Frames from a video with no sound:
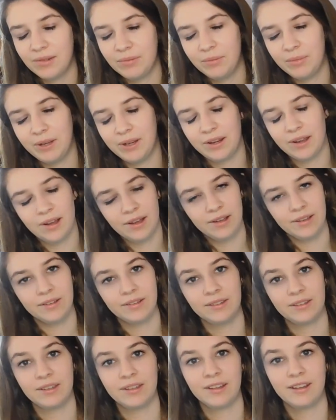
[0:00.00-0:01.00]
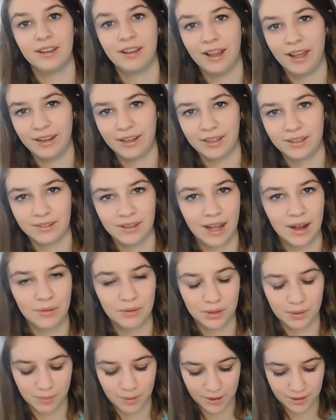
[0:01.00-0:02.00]
because that
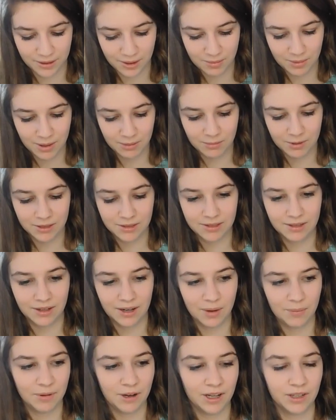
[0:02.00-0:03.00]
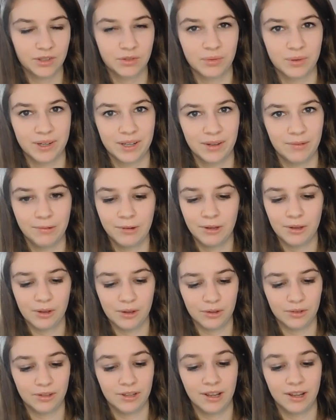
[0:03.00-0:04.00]
was the part that made me tear up, and I just want to give you a
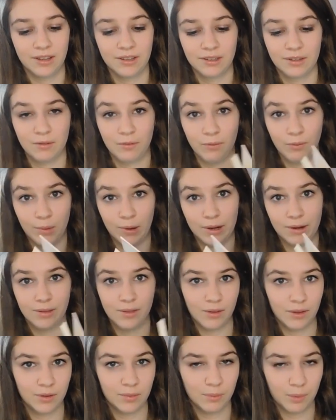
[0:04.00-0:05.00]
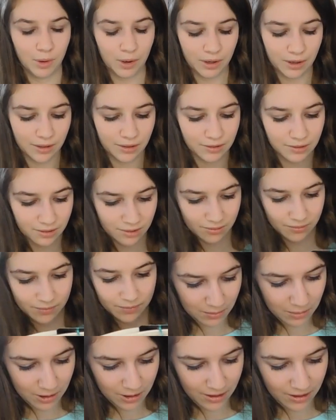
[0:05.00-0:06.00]
little taste of what this book is.
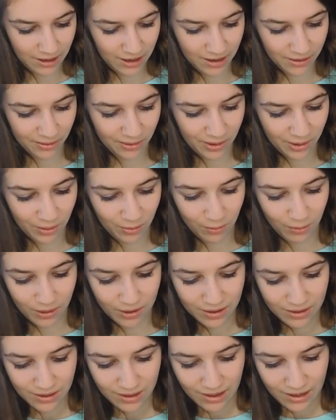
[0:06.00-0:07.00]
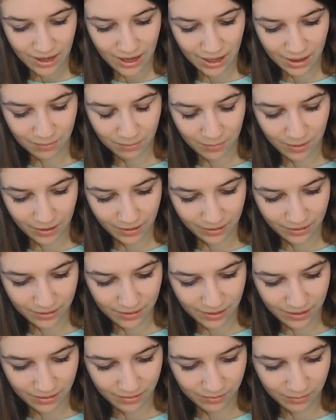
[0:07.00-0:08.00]
But God, look what I
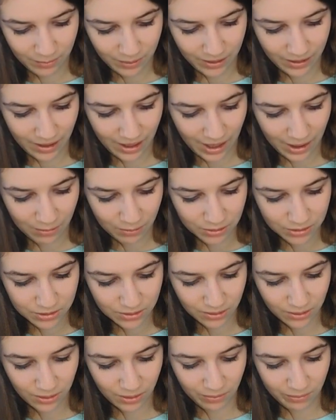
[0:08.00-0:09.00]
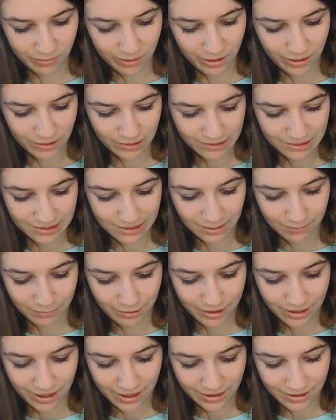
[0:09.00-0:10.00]
made of me. I wish little me could see
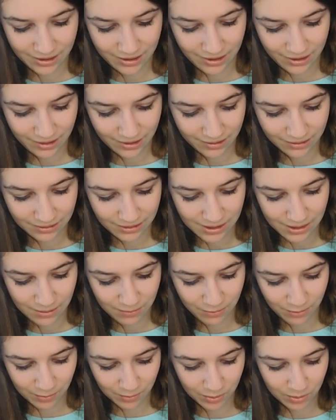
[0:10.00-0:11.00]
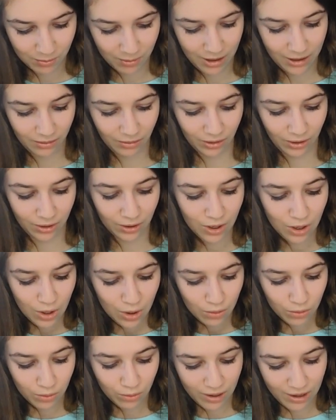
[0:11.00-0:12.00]
me. I can't keep from smiling.
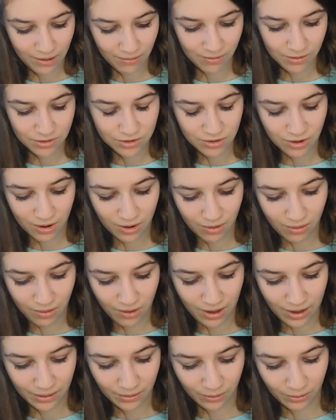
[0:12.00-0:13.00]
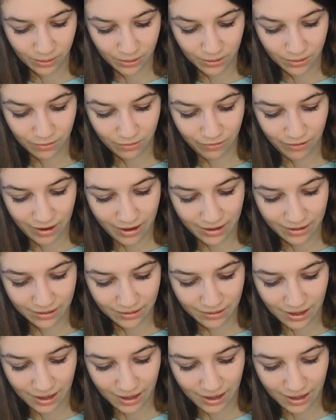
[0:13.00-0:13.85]
Through every struggle I learned to find